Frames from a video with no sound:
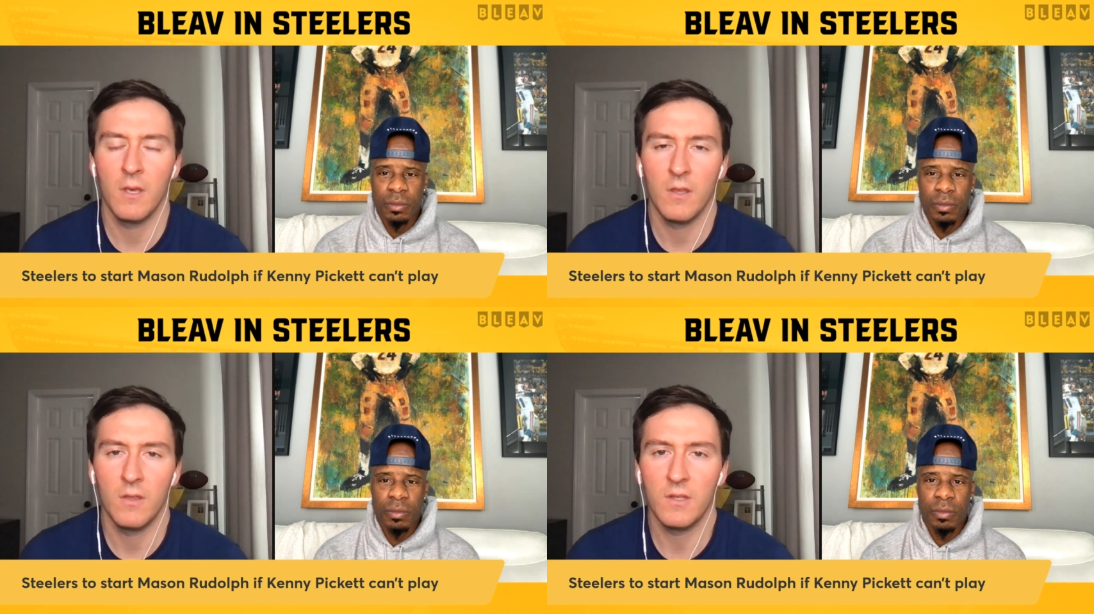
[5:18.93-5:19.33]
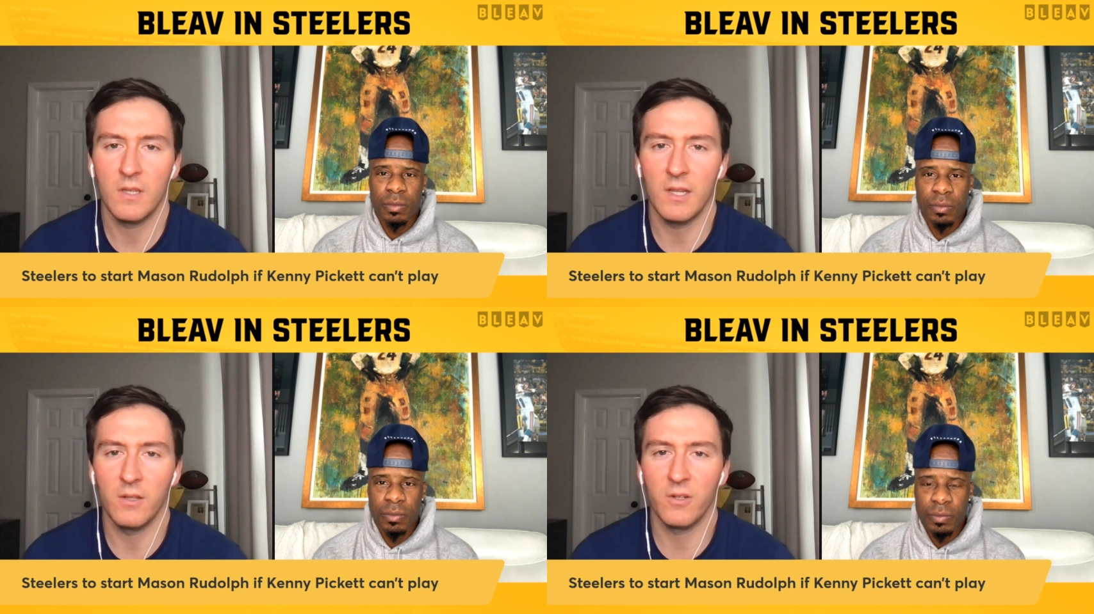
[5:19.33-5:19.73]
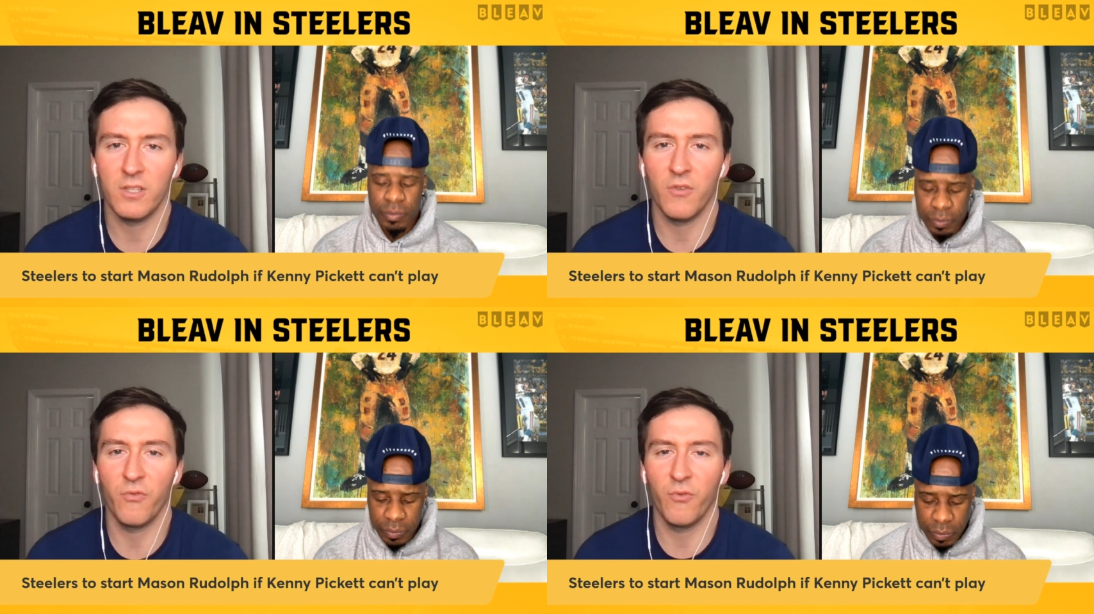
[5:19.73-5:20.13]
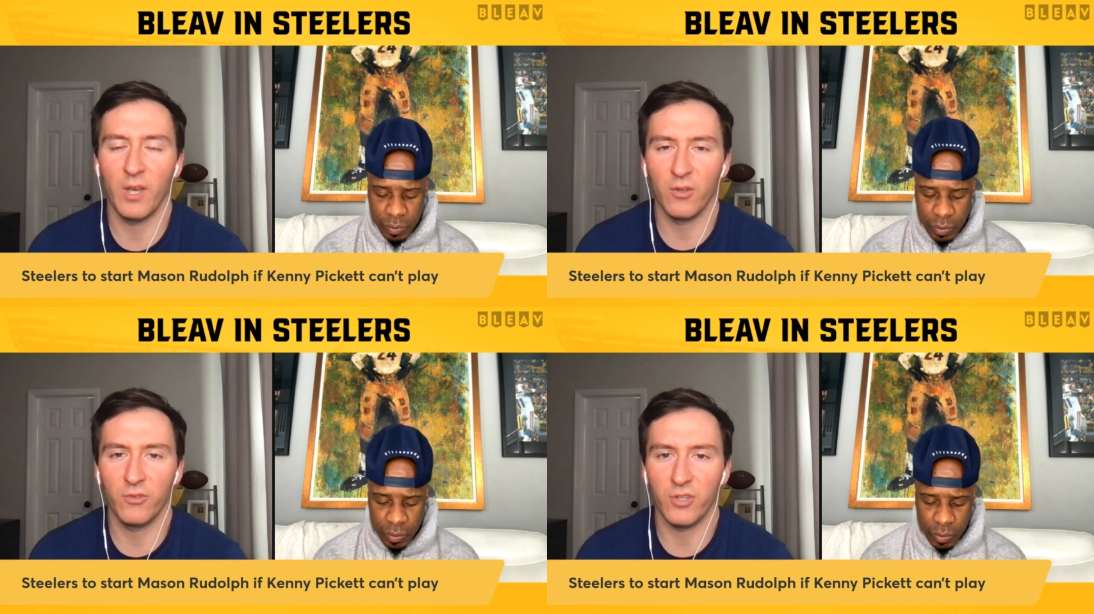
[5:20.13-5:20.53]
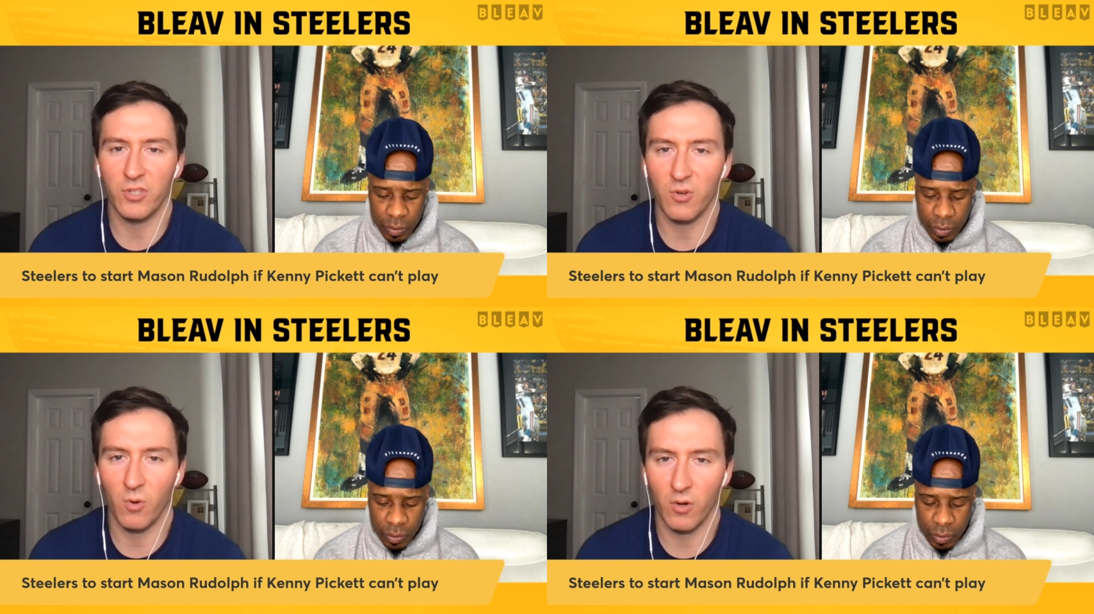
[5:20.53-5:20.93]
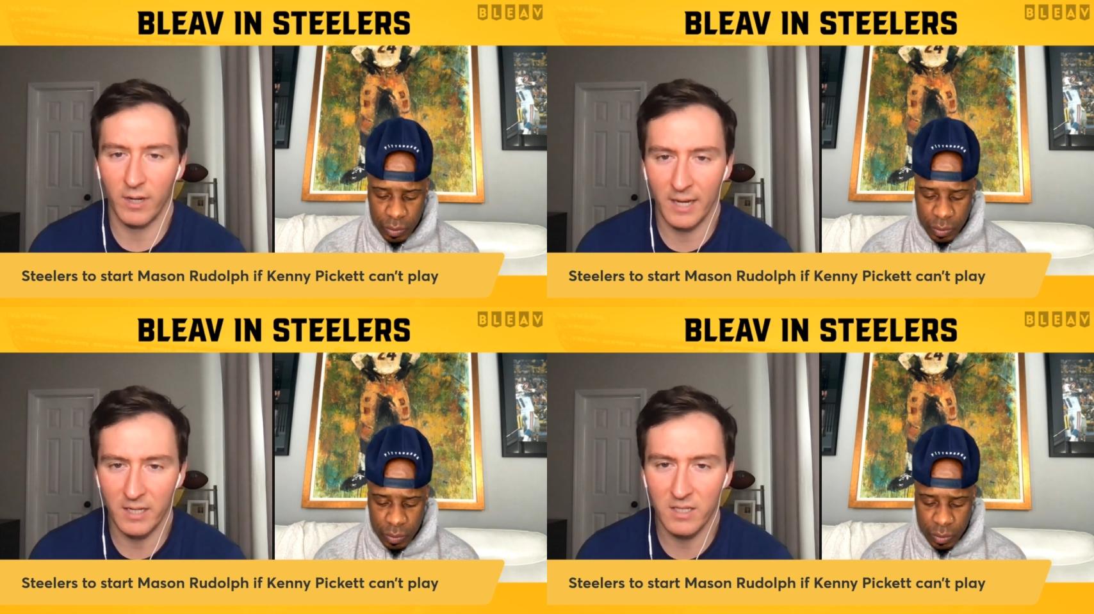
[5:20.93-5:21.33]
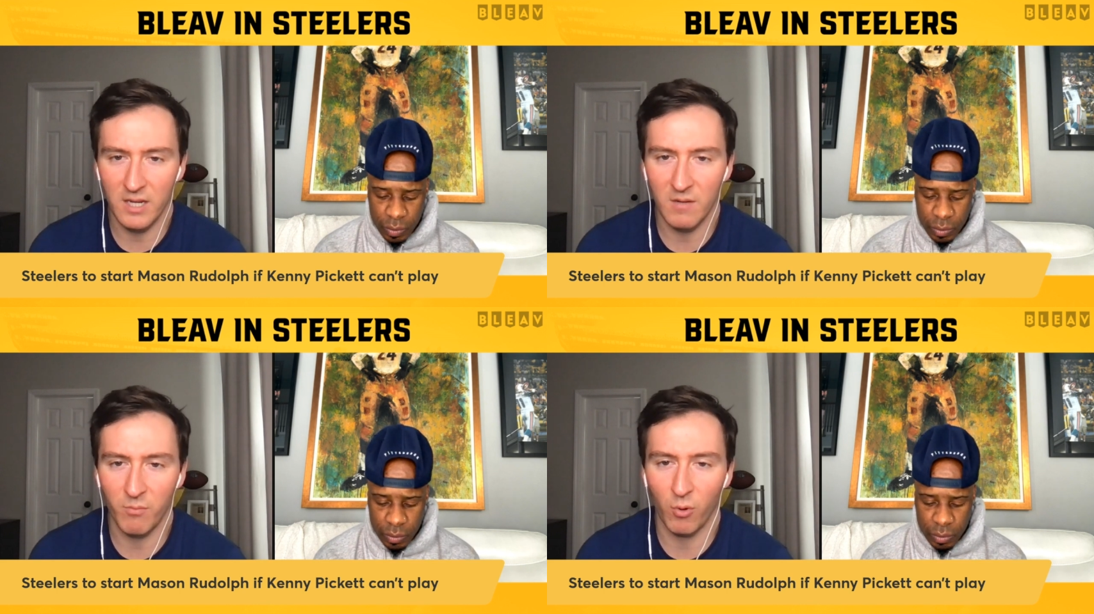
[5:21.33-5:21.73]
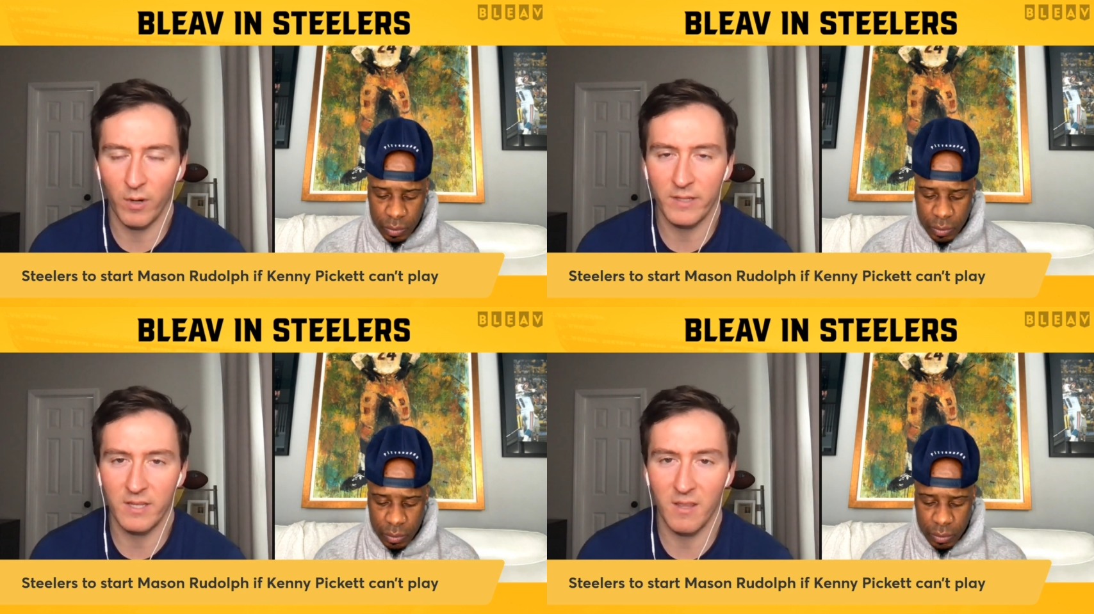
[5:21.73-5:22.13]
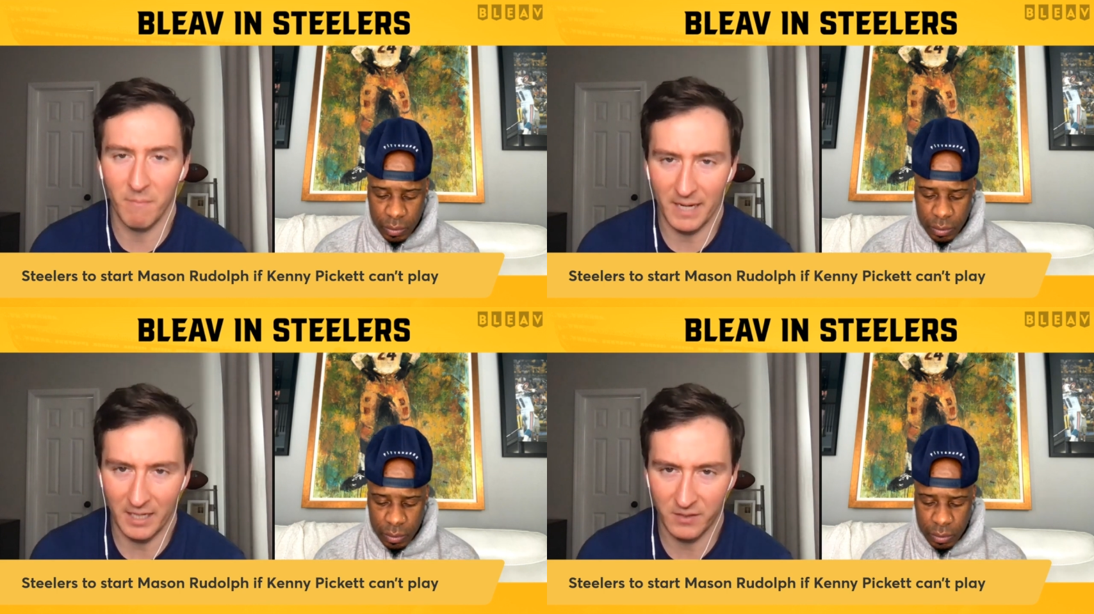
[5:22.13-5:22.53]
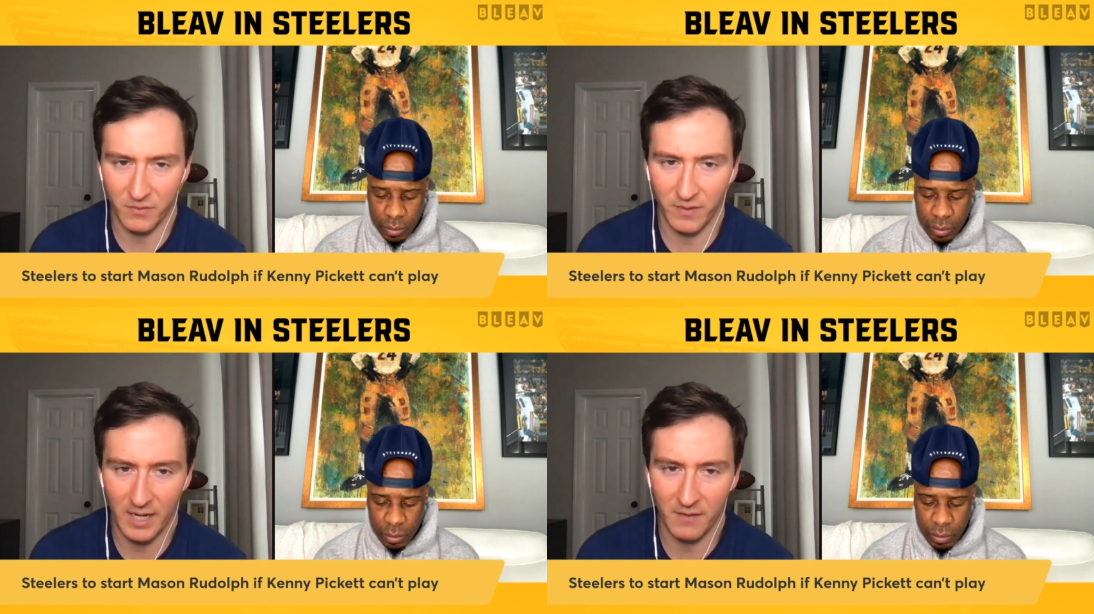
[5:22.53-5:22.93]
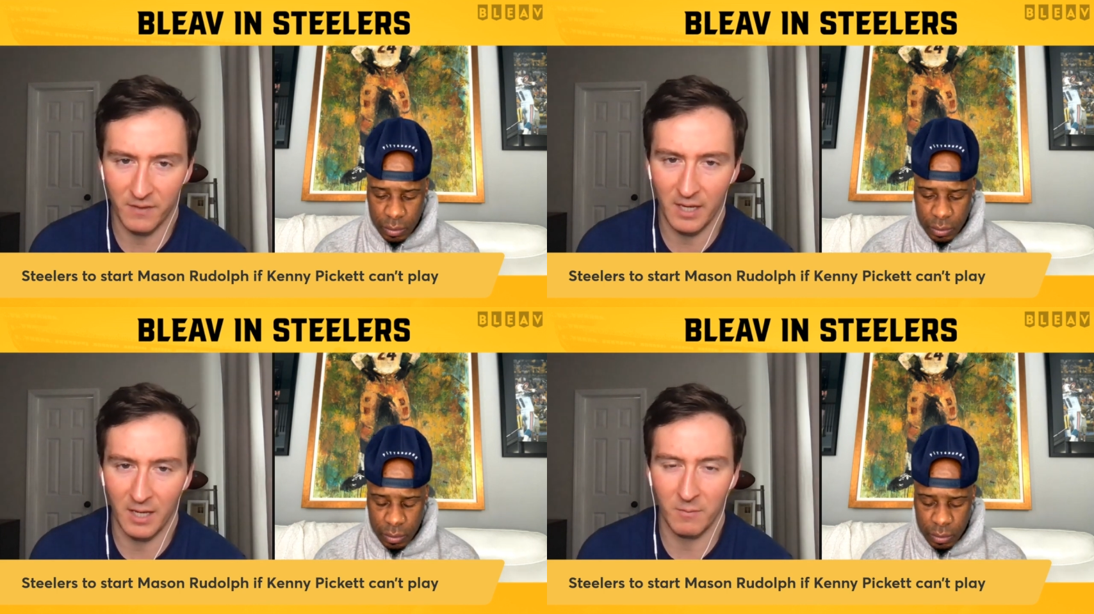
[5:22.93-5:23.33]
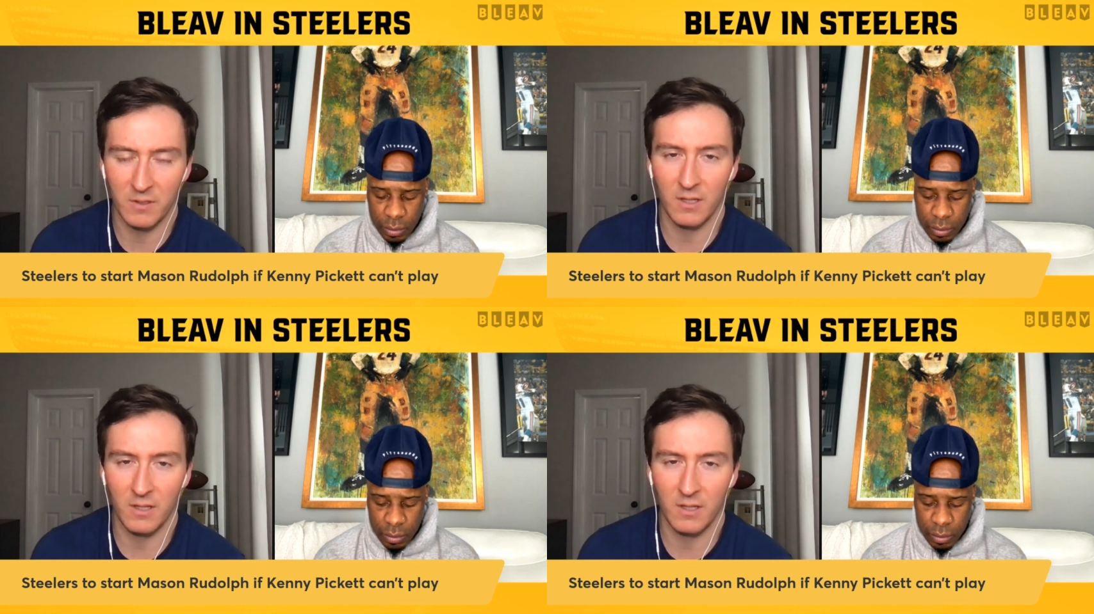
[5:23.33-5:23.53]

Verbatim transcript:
Speaker 1: The Steelers have failed to score 19 points in the past five games.